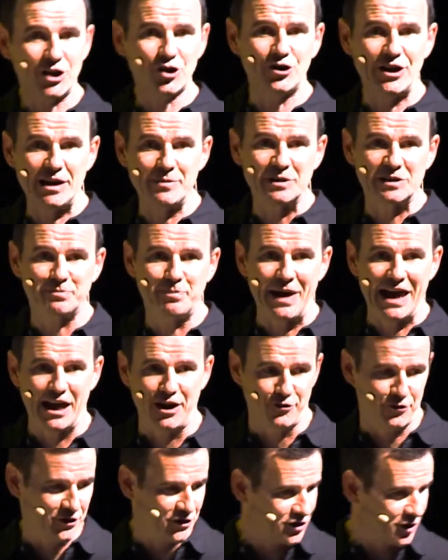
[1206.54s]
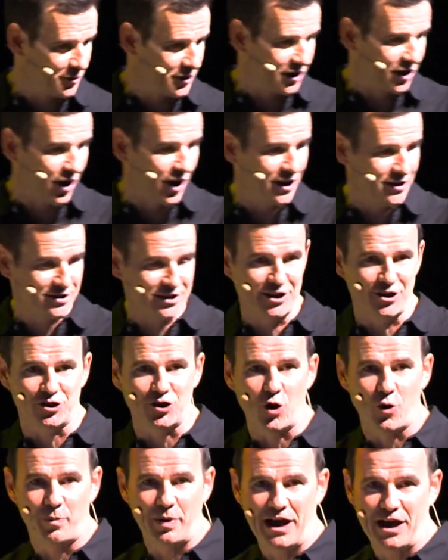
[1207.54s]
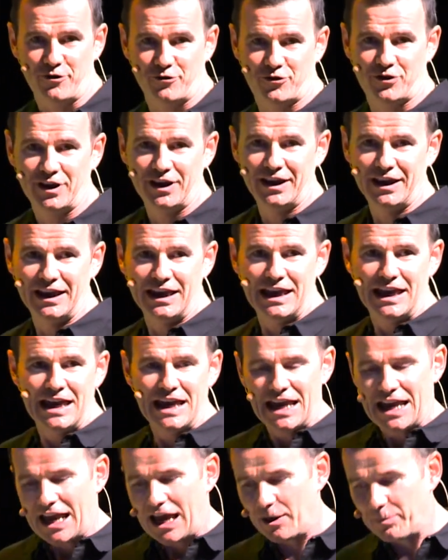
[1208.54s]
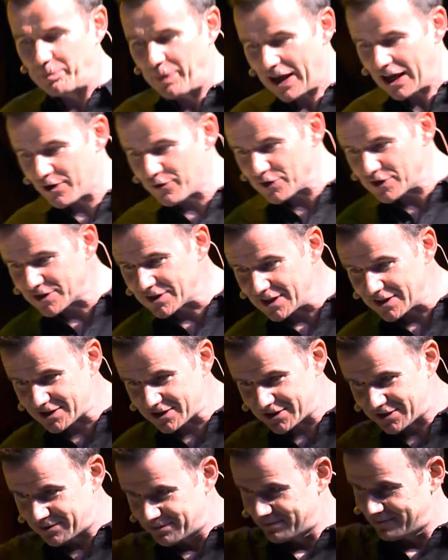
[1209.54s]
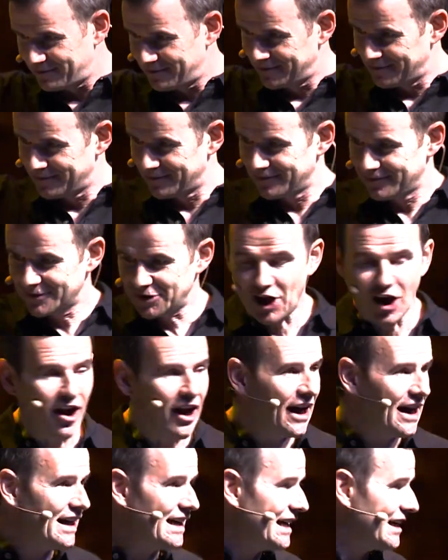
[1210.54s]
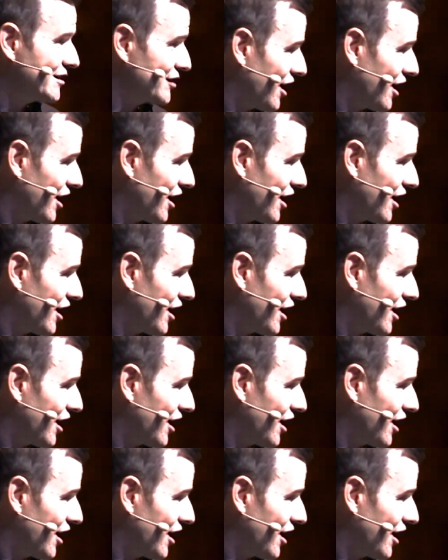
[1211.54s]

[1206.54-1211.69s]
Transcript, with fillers: And her name is Bev. And some of the guys here know Bev. And Bev is this tiny,